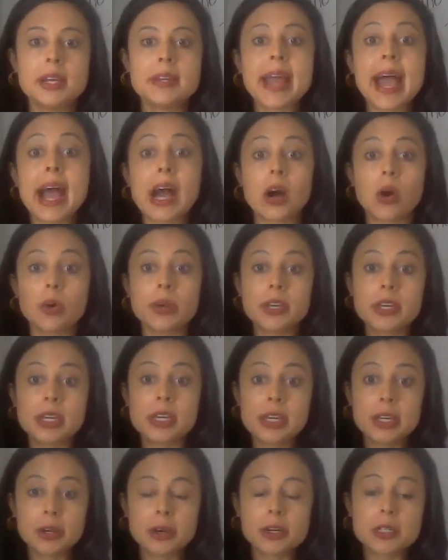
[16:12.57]
Now,
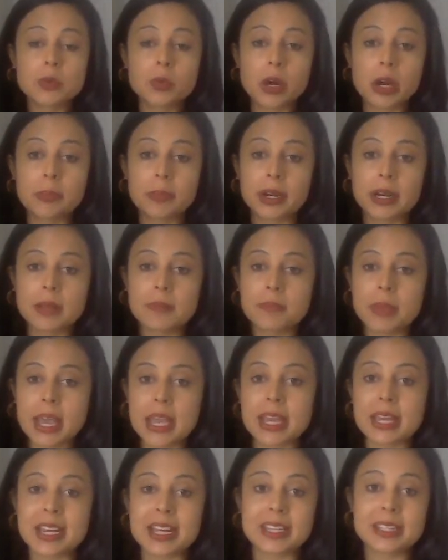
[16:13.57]
here's where I'm gonna
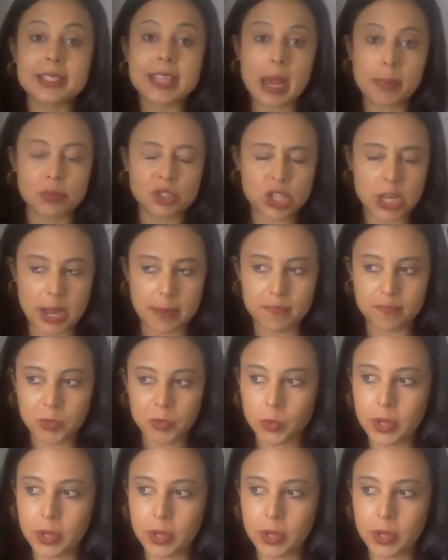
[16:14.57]
make an exception.